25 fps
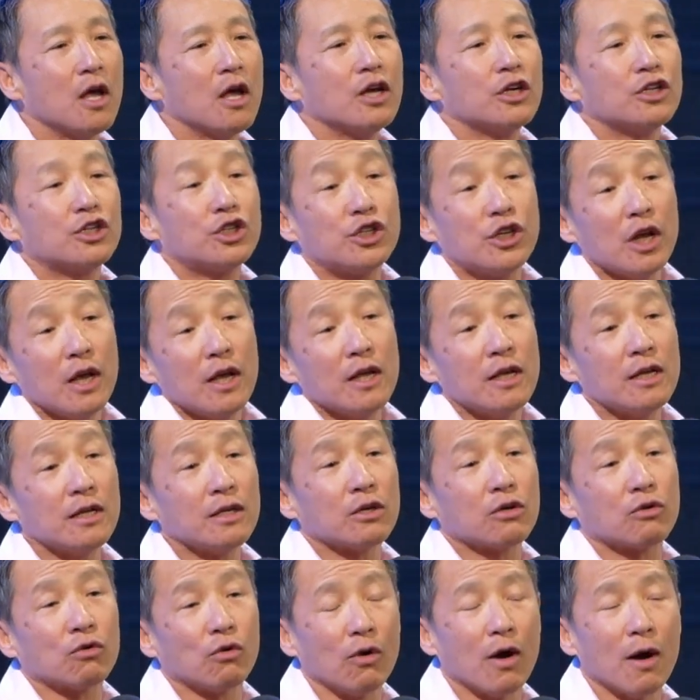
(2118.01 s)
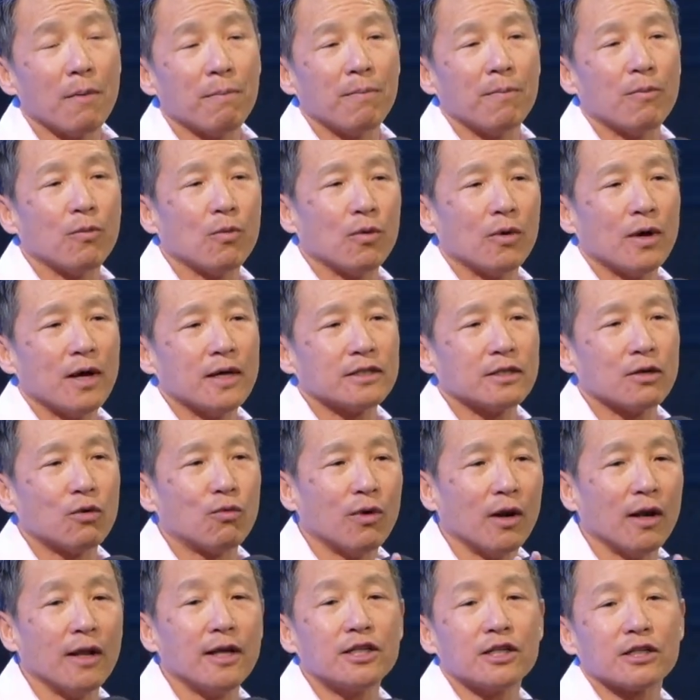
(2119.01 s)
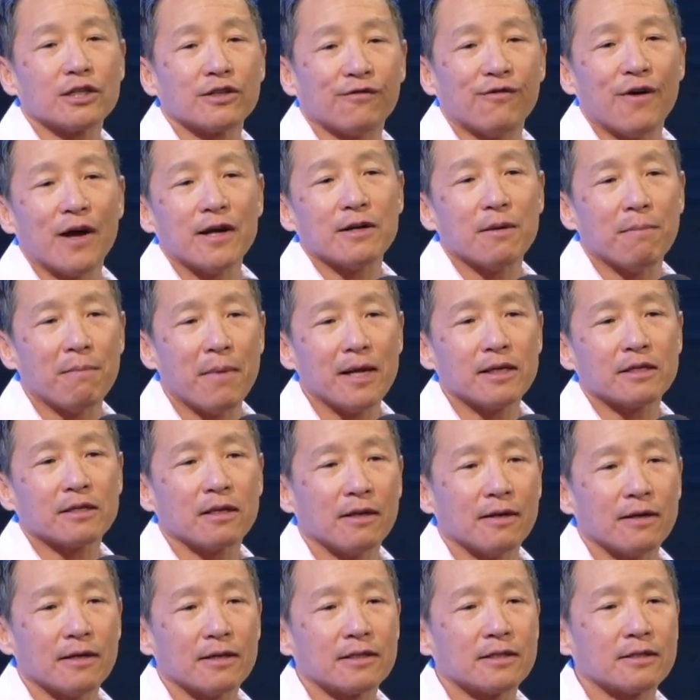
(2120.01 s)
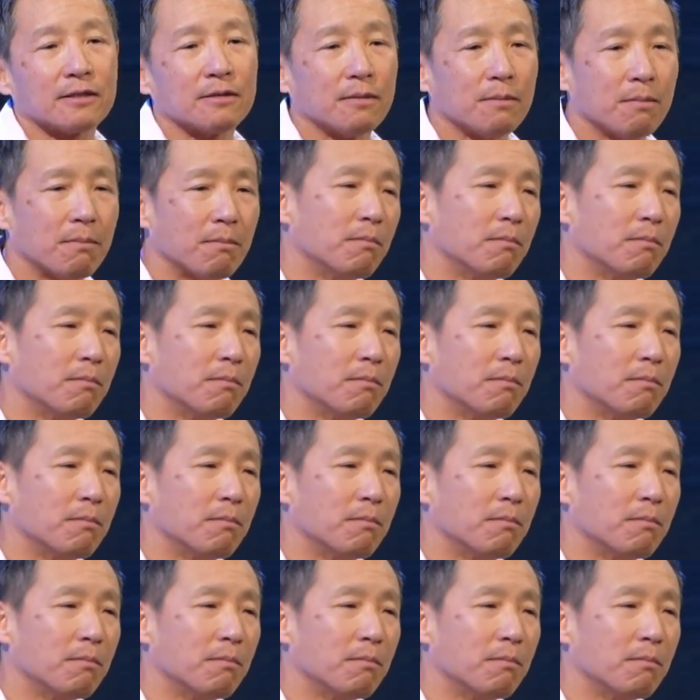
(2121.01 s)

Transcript: she grew up as a religious fundamentalist,